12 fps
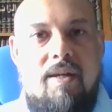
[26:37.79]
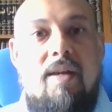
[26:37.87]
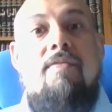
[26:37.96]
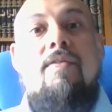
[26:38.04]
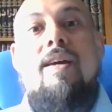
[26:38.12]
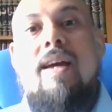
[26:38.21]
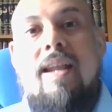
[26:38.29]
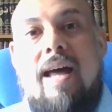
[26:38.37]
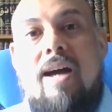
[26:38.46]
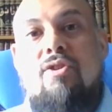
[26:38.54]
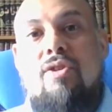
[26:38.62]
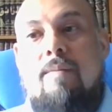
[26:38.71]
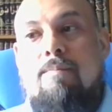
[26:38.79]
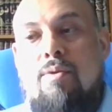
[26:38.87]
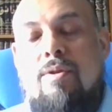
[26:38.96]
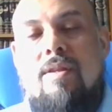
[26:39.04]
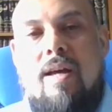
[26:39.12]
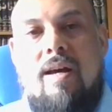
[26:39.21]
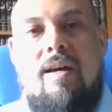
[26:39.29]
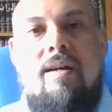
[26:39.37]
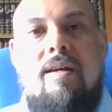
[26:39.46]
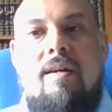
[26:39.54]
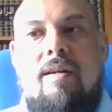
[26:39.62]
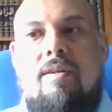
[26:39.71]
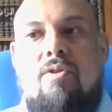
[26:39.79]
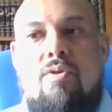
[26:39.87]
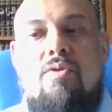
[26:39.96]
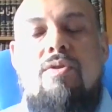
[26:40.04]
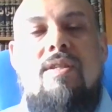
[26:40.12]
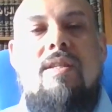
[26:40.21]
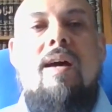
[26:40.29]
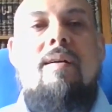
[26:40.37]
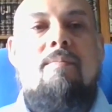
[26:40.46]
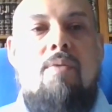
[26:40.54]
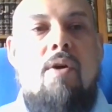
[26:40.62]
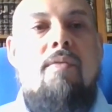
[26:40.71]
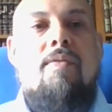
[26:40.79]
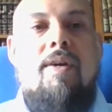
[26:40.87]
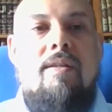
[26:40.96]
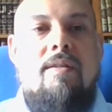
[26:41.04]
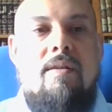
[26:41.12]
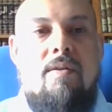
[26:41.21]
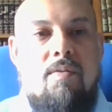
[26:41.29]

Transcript: if they can actually put that, use that profit